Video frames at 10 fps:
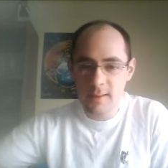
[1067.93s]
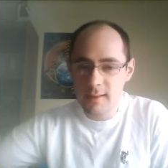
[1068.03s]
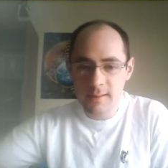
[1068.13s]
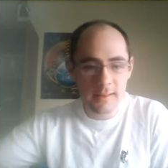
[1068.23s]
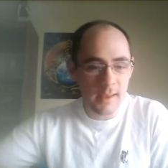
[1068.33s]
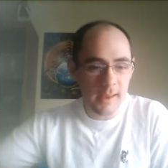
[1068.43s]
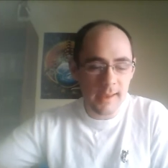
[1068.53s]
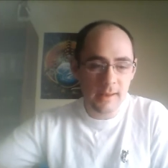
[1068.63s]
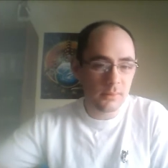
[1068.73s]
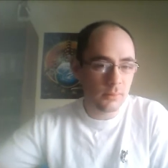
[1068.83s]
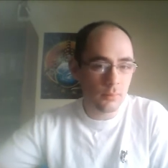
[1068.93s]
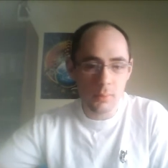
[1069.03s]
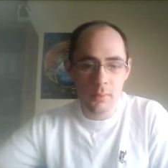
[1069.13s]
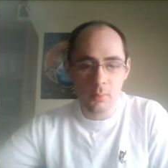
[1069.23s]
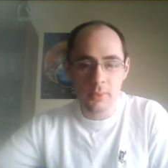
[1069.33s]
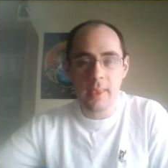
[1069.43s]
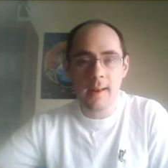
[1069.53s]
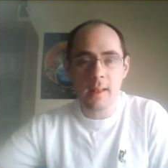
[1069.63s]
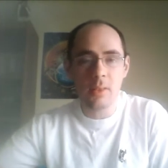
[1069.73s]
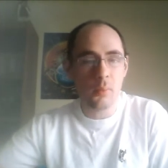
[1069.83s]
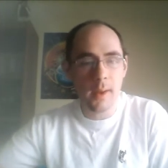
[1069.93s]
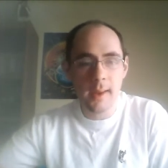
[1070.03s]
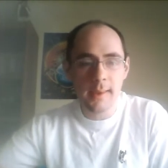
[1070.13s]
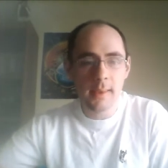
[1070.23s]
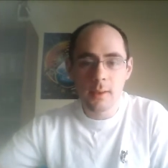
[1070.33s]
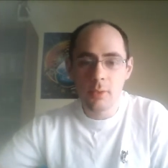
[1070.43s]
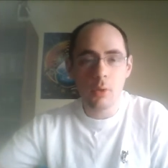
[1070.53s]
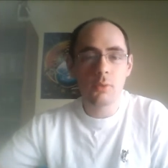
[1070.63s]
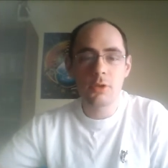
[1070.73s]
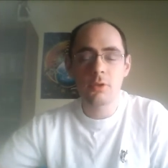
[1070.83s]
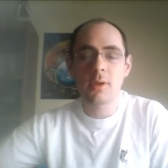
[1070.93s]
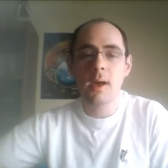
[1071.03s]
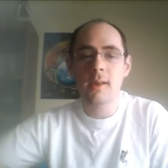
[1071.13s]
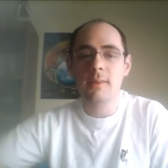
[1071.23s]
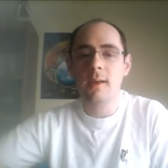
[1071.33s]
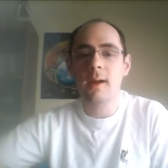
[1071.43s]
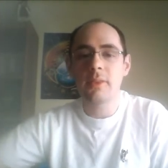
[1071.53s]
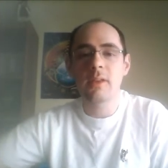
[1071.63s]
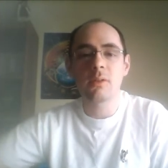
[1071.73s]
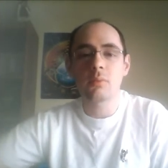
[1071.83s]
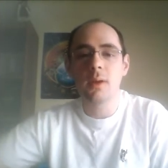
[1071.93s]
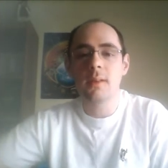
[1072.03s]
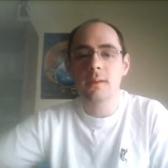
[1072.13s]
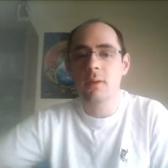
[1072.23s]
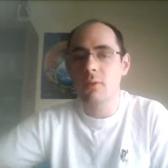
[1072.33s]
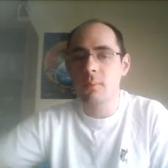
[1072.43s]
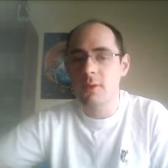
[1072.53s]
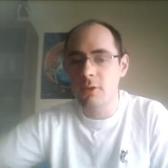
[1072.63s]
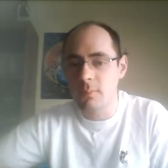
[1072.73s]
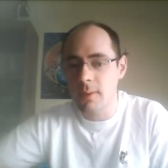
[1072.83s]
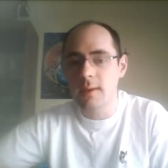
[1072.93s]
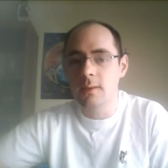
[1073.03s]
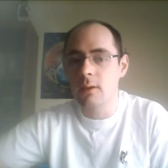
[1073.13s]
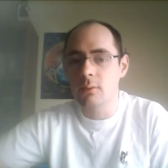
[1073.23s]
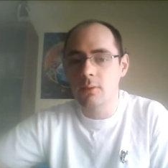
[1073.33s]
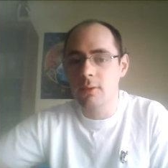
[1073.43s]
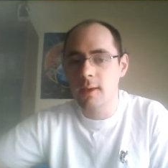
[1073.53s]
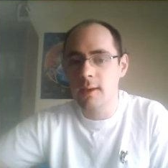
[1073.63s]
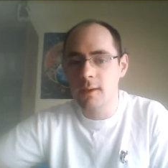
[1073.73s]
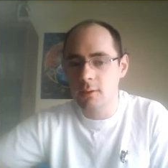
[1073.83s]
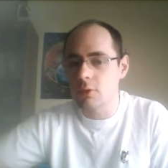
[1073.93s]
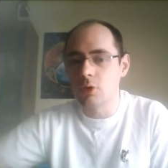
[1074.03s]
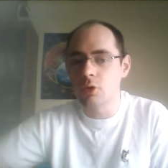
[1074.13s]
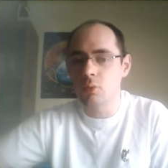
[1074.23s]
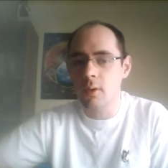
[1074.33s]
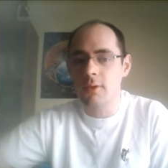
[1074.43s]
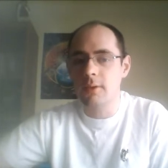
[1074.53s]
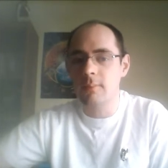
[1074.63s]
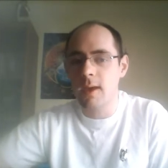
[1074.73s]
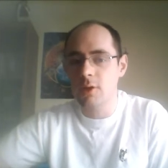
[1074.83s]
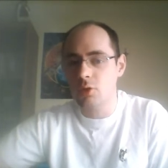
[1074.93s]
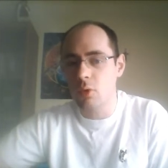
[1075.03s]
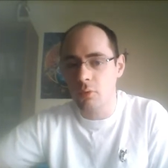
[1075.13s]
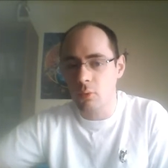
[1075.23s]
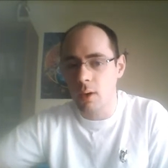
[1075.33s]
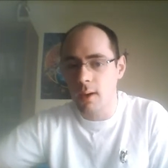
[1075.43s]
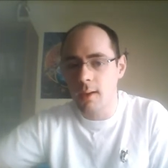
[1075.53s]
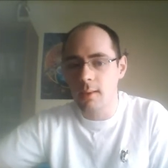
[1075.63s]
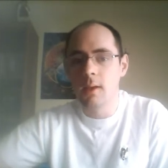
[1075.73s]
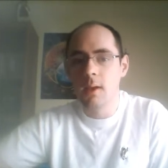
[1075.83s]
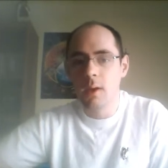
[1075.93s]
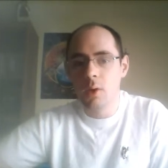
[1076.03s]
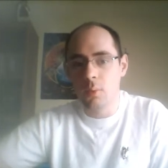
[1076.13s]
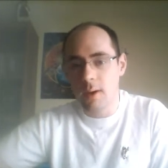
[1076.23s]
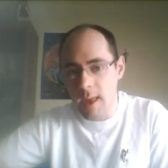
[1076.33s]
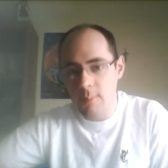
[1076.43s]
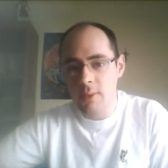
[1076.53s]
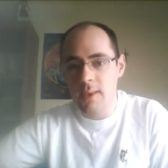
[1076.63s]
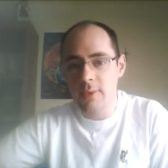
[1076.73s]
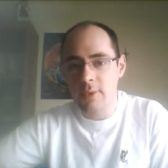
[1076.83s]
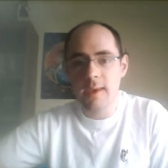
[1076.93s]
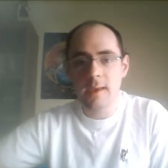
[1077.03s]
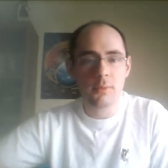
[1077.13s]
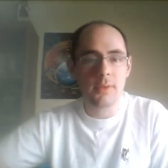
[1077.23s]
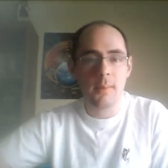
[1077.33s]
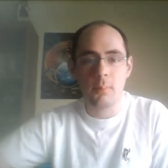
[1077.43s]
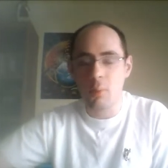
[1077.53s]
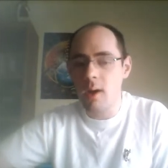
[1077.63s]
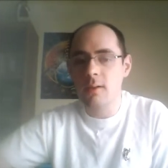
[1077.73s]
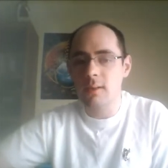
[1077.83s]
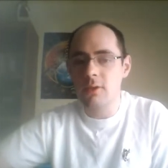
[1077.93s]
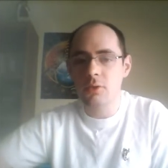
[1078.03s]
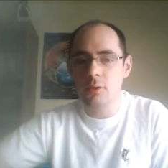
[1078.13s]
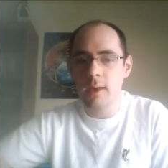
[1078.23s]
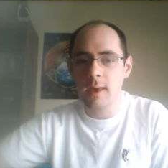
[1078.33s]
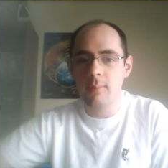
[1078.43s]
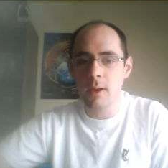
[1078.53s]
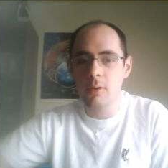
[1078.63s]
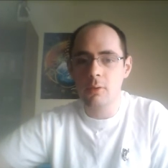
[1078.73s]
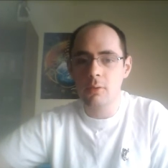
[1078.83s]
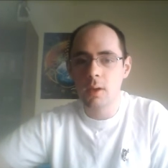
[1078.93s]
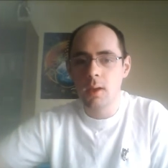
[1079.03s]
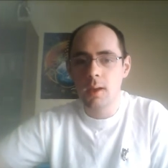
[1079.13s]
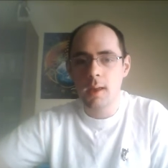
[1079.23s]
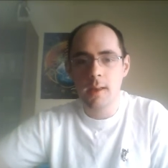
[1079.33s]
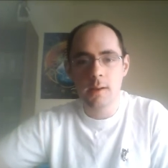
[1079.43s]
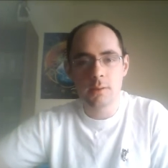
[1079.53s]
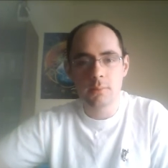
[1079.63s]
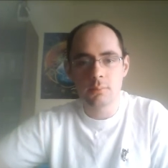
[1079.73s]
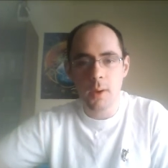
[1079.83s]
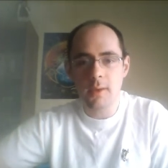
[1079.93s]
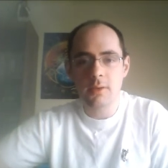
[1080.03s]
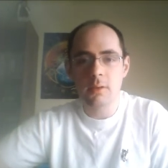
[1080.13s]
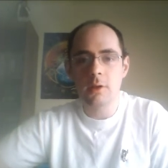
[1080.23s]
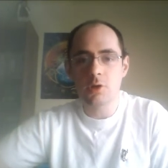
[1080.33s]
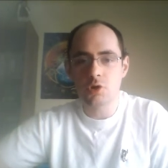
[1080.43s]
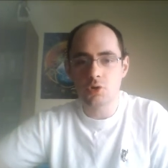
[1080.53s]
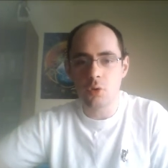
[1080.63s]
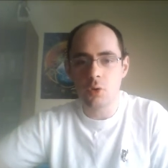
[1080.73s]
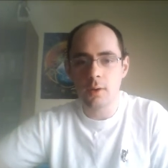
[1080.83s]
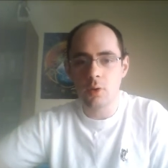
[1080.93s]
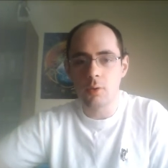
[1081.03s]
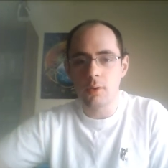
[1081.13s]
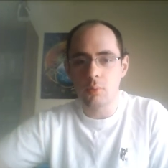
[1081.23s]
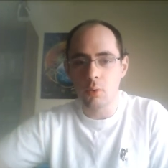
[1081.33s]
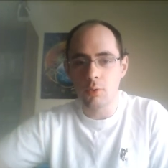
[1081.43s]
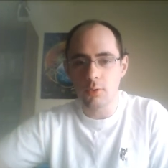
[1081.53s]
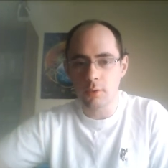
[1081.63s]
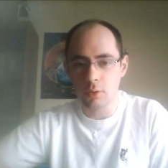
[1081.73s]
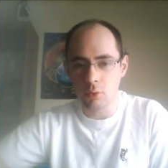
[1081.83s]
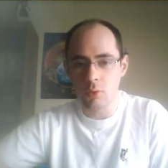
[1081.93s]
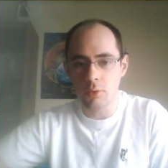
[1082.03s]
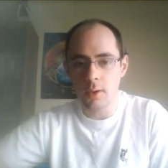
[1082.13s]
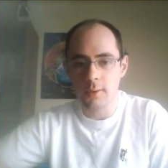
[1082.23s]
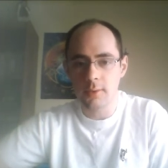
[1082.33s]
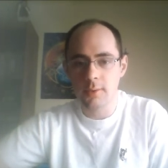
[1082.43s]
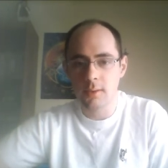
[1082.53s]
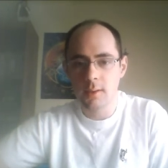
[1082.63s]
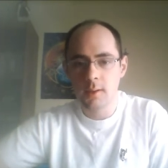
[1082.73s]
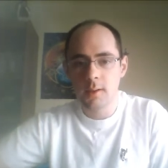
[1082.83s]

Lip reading: And with that out of the way, those two guys, I think, really never missed a beat. It was a good wrestling match overall. What happened at the end was that Brock Lesnar came out and basically destroyed Cody Rhodes and Goldust.